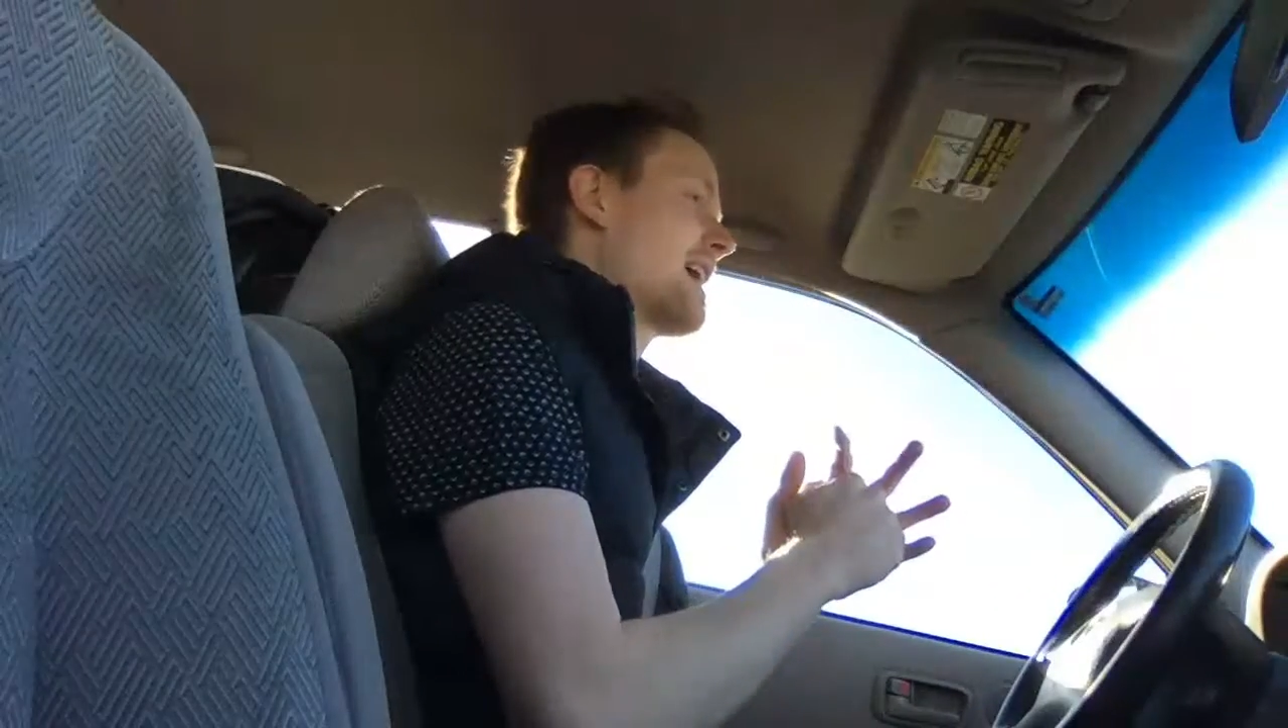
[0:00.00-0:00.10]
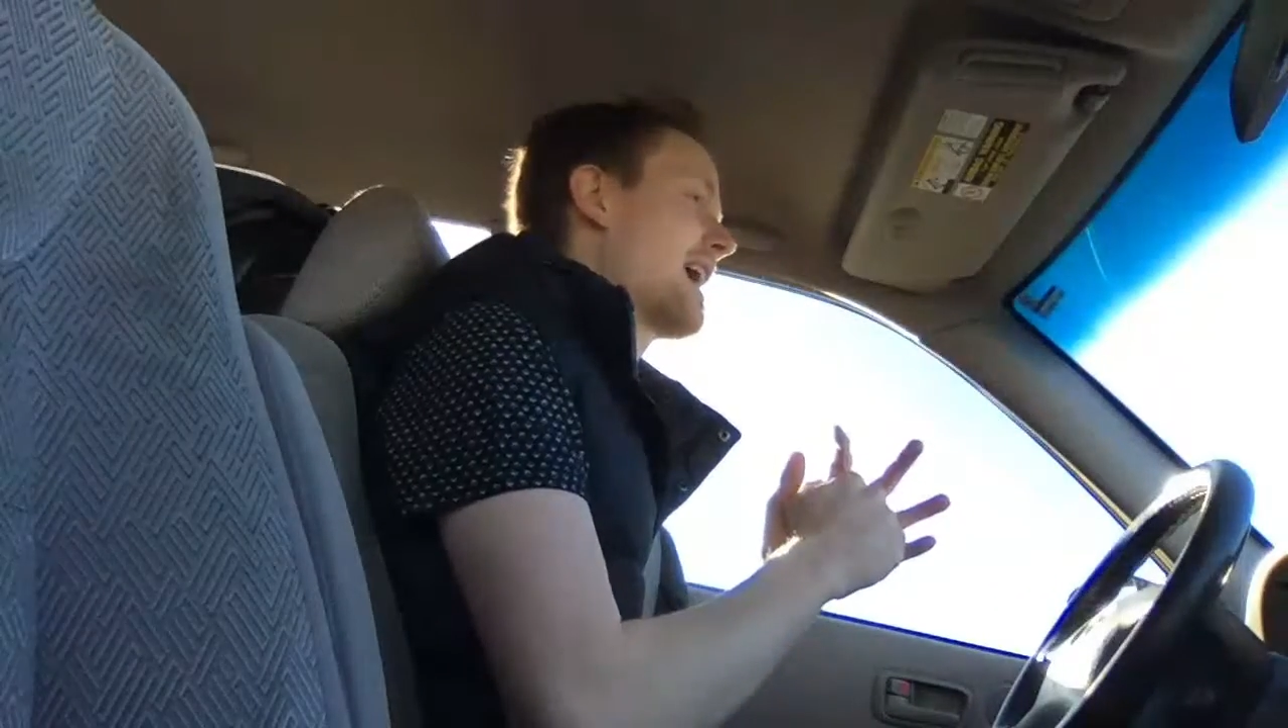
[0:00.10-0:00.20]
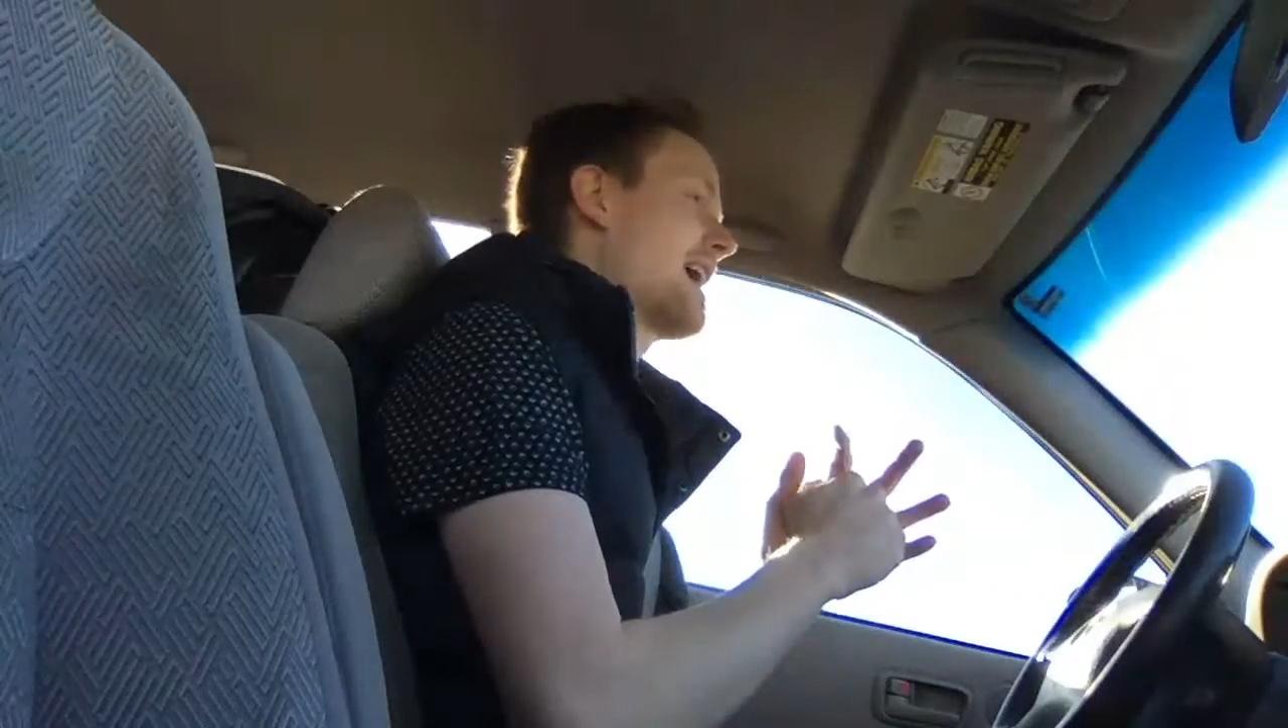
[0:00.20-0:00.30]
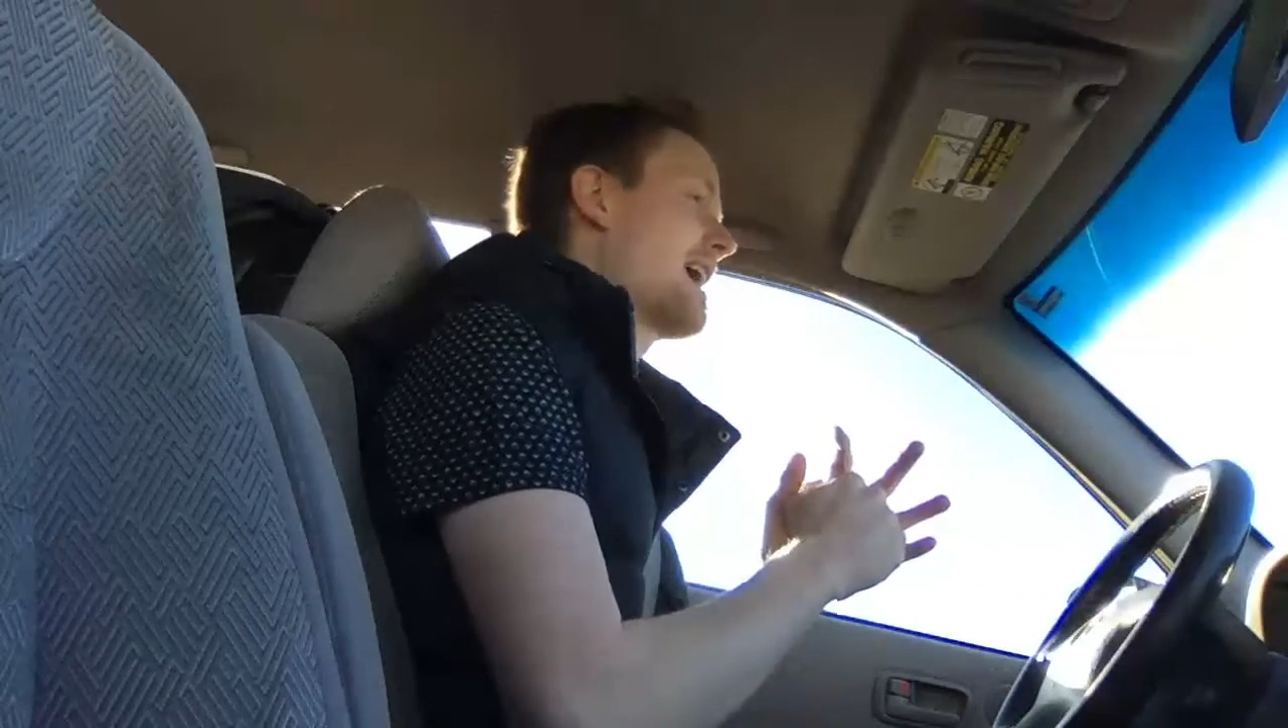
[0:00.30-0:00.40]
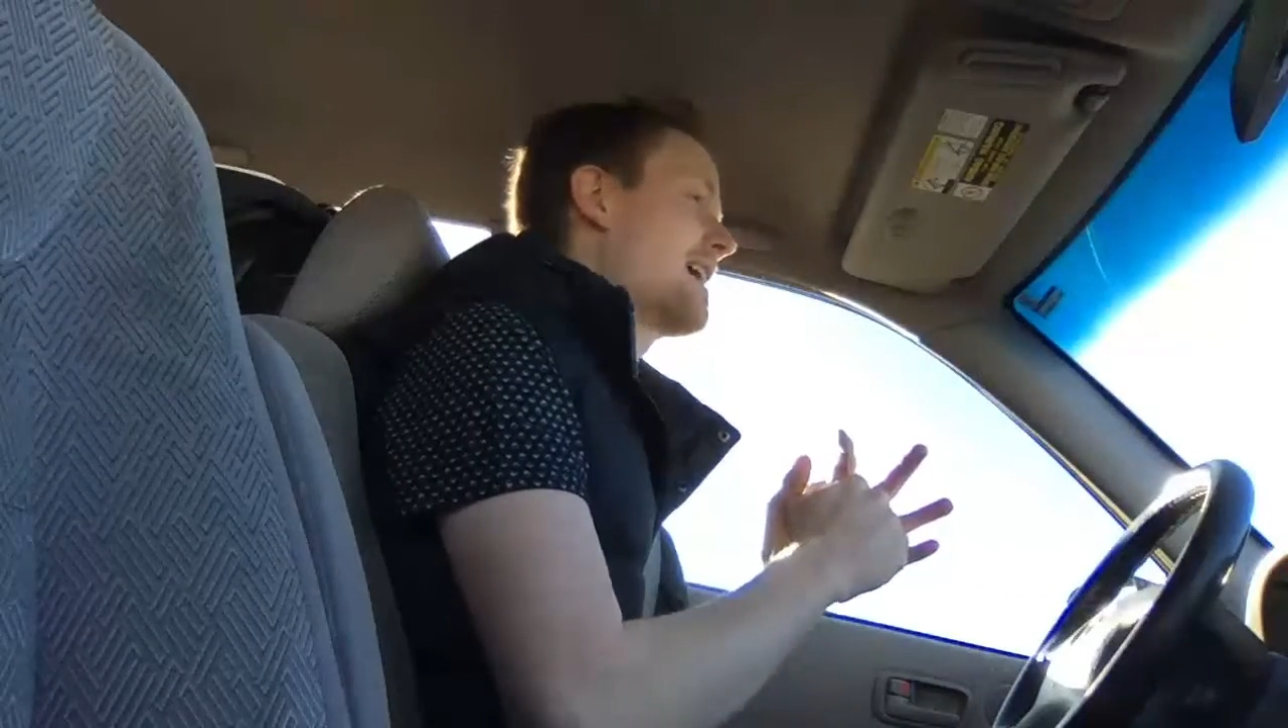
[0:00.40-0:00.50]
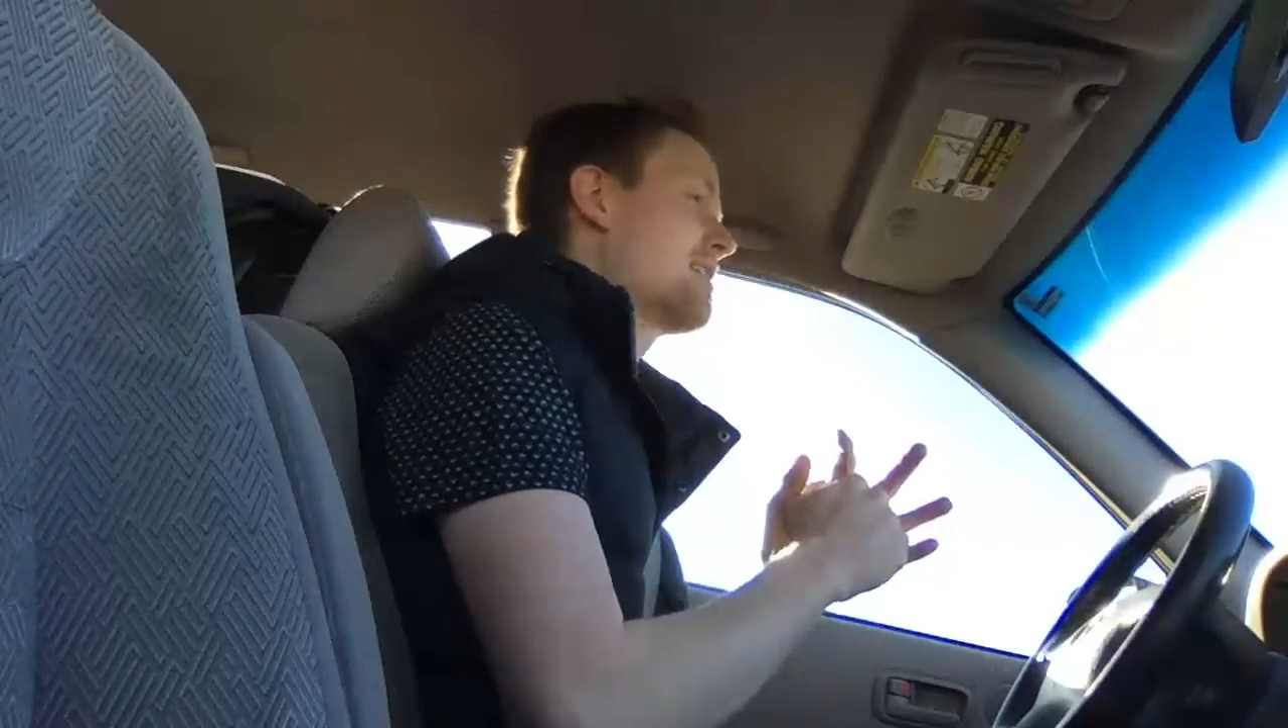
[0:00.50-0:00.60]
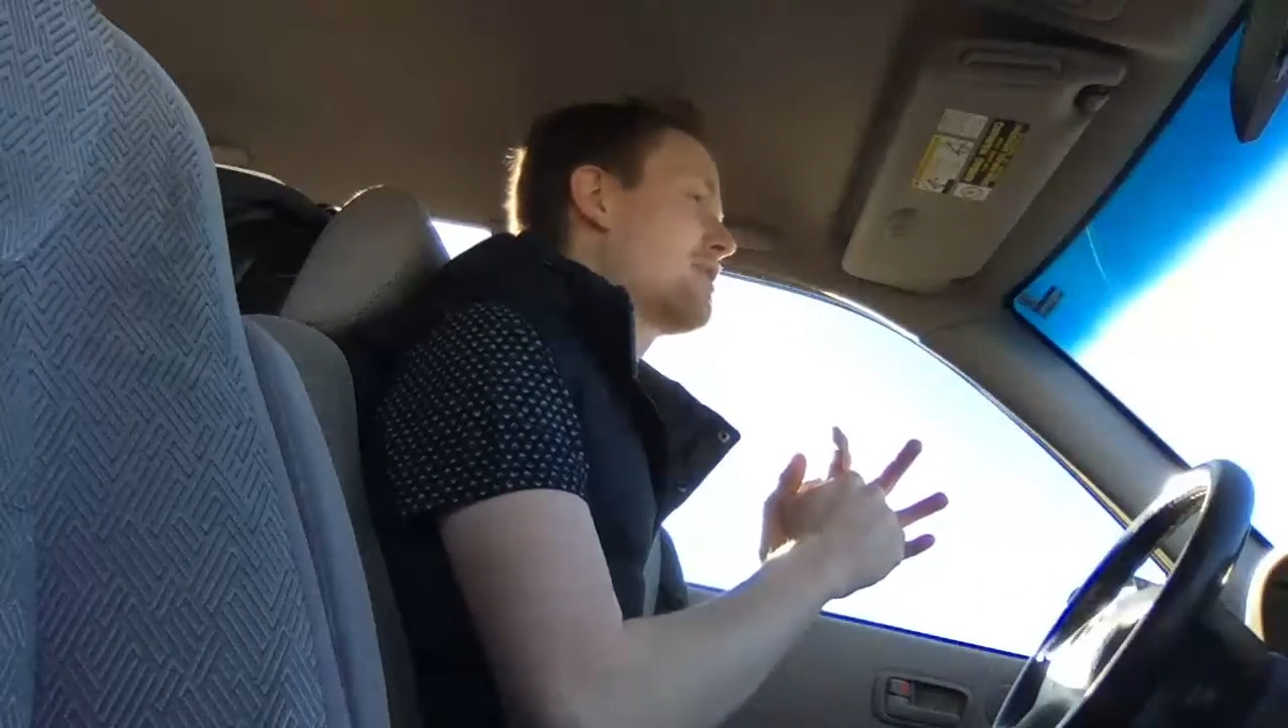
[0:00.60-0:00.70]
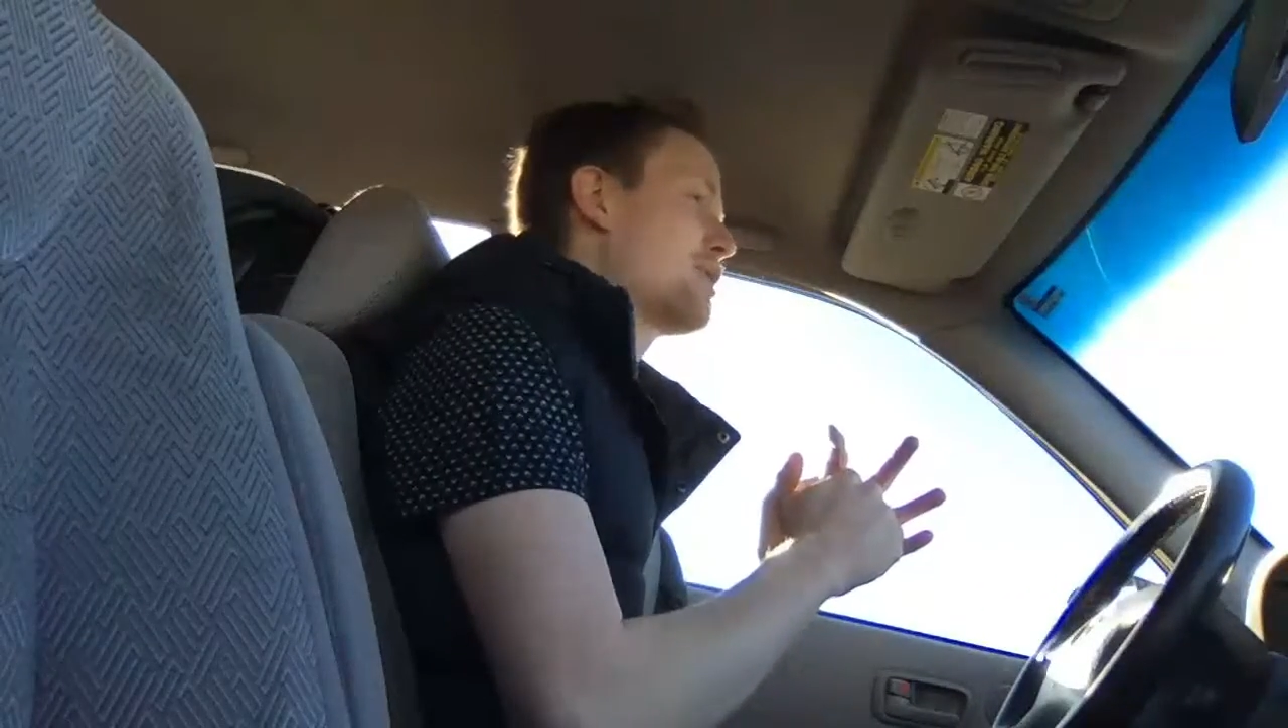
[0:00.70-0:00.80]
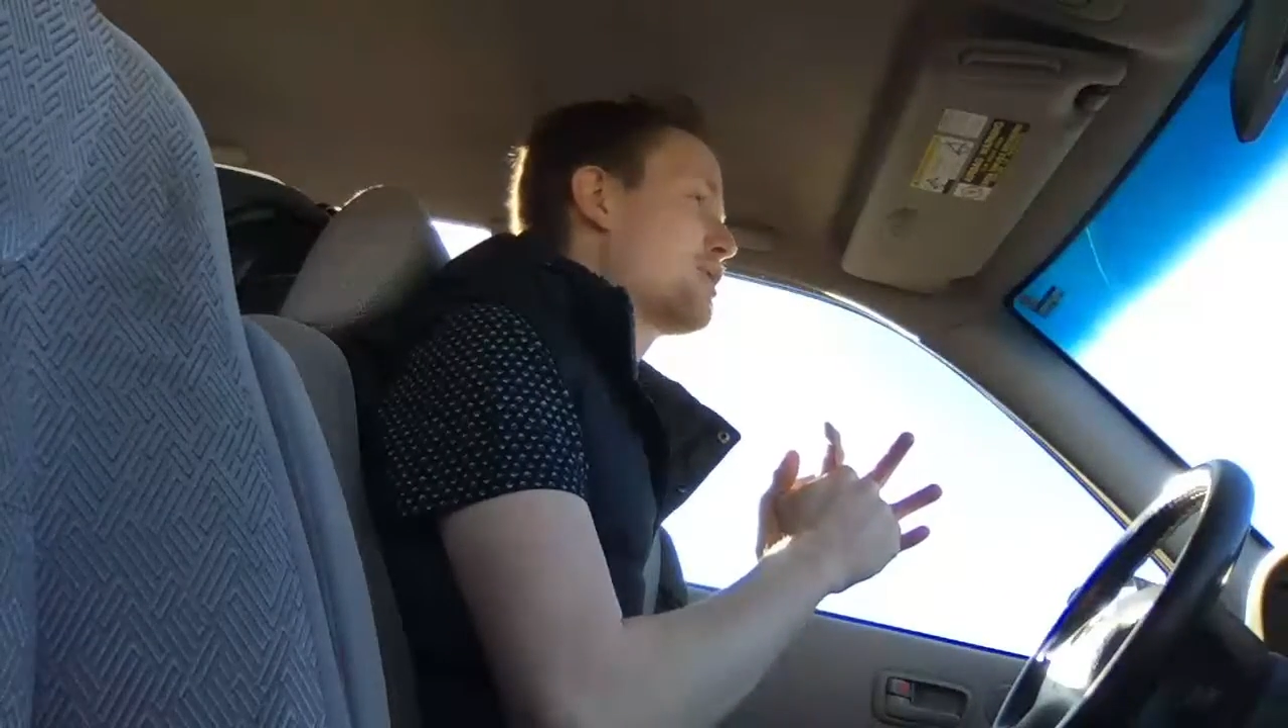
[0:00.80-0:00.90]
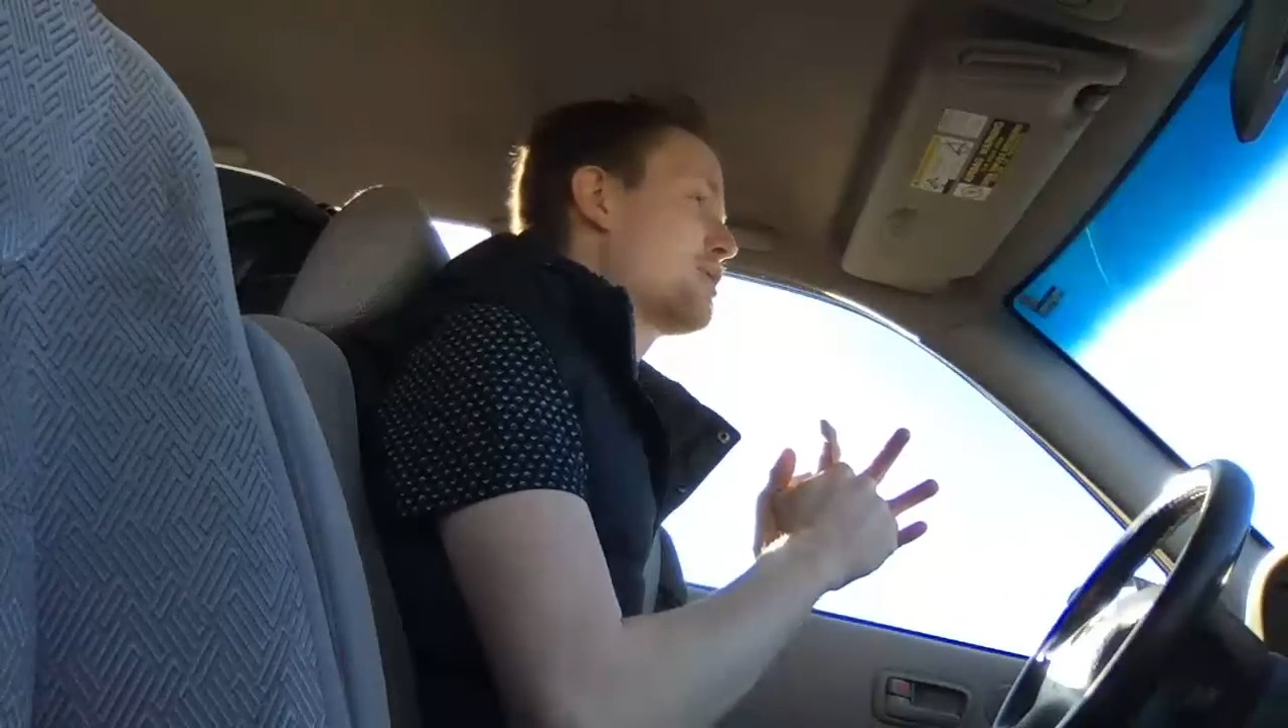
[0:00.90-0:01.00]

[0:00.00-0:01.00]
and